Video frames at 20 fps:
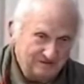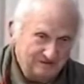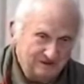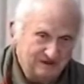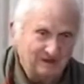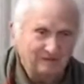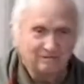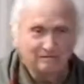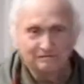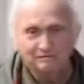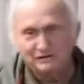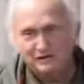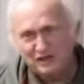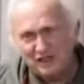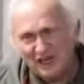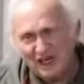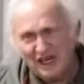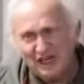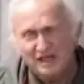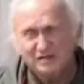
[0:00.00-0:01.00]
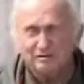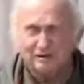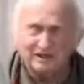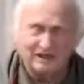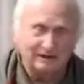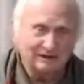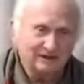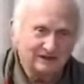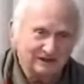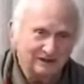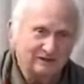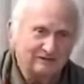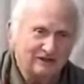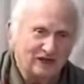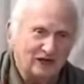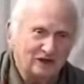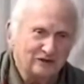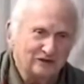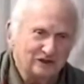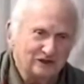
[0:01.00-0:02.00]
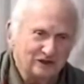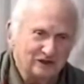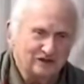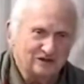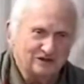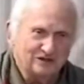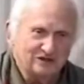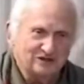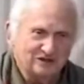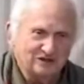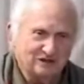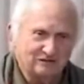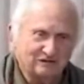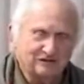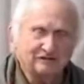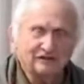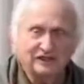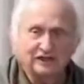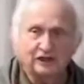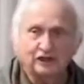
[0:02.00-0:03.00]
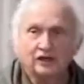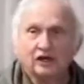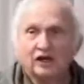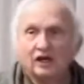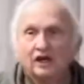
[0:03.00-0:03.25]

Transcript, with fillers: Some change, but not, you know, every 100 years is a different vendor.